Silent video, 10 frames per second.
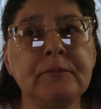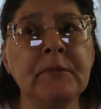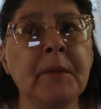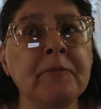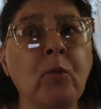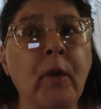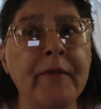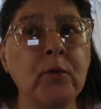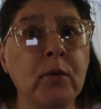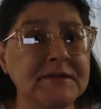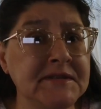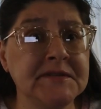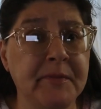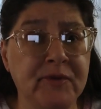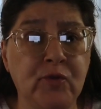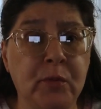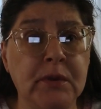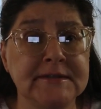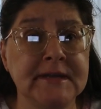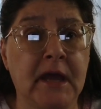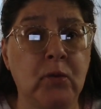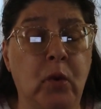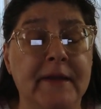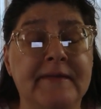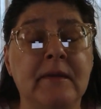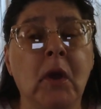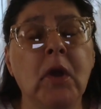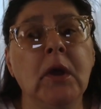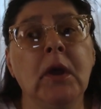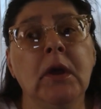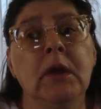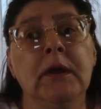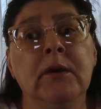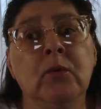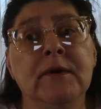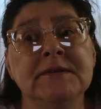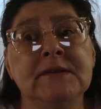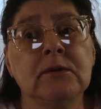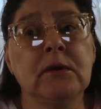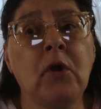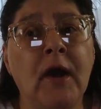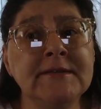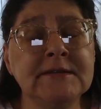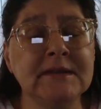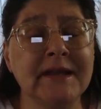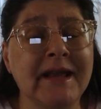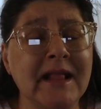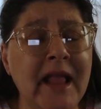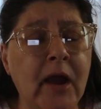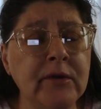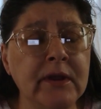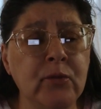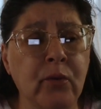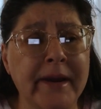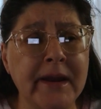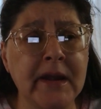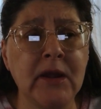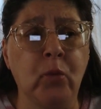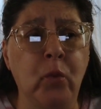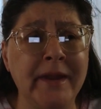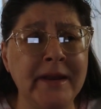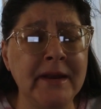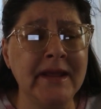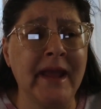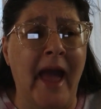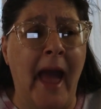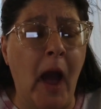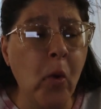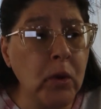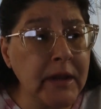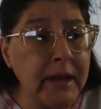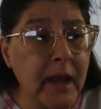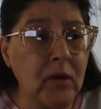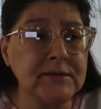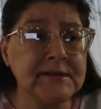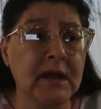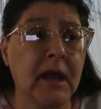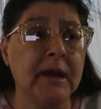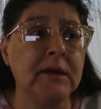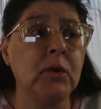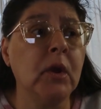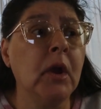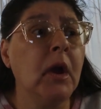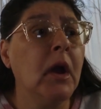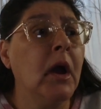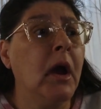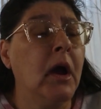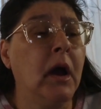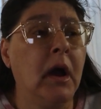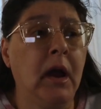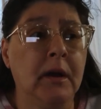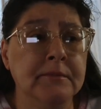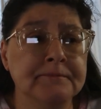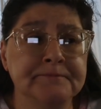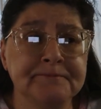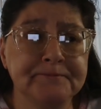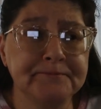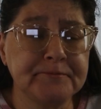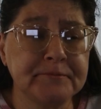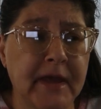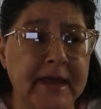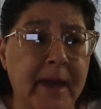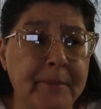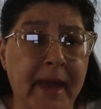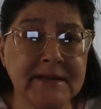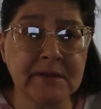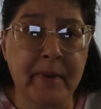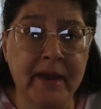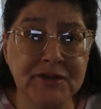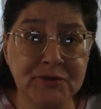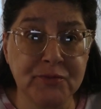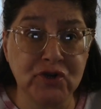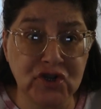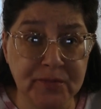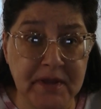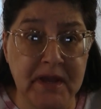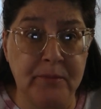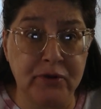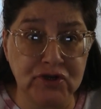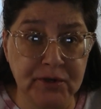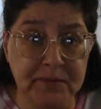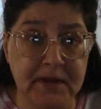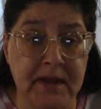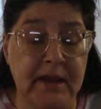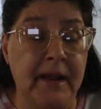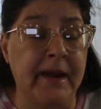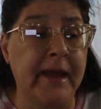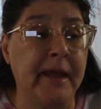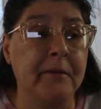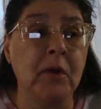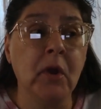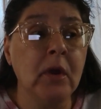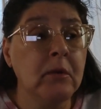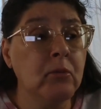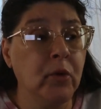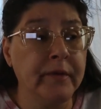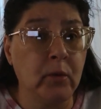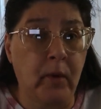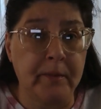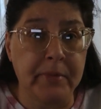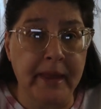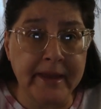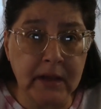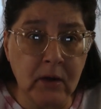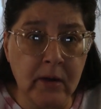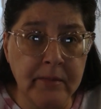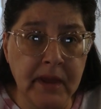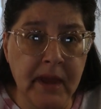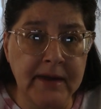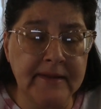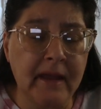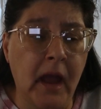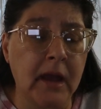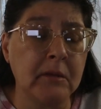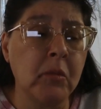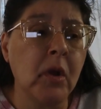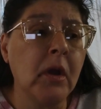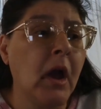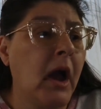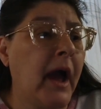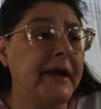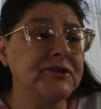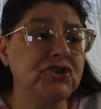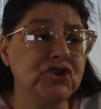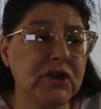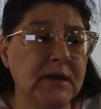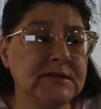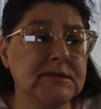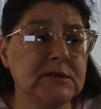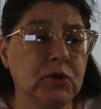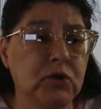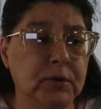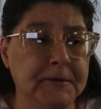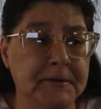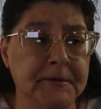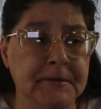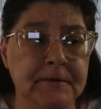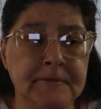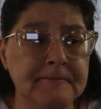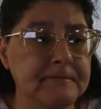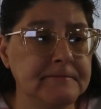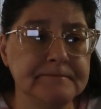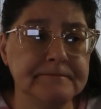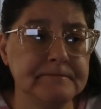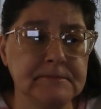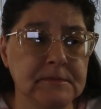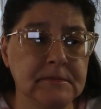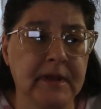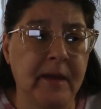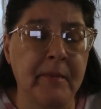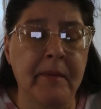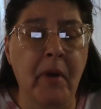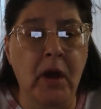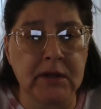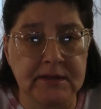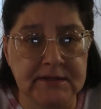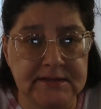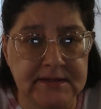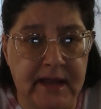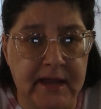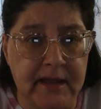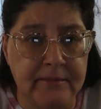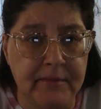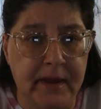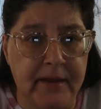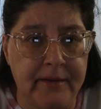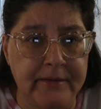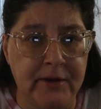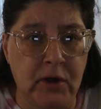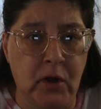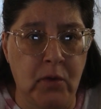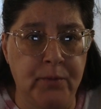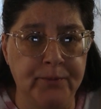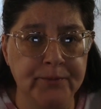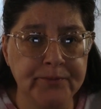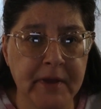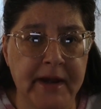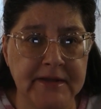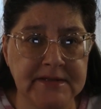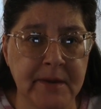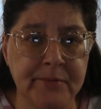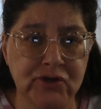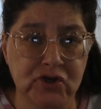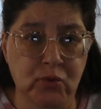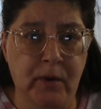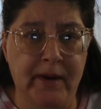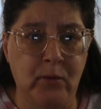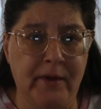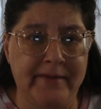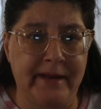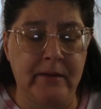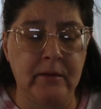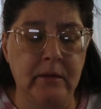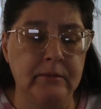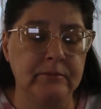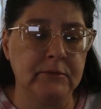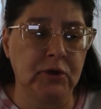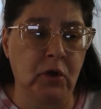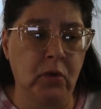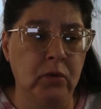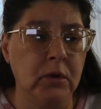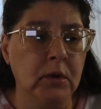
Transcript: the weather was as miserable as I was. It was constantly cloudy, rainy, windy, howling outside. Um, I kept asking my husband, push up the heat, push up the heat, and I had more than one blanket on me at a time. I just couldn't get my body to stay, you know, at a temperature where I wasn't, you know,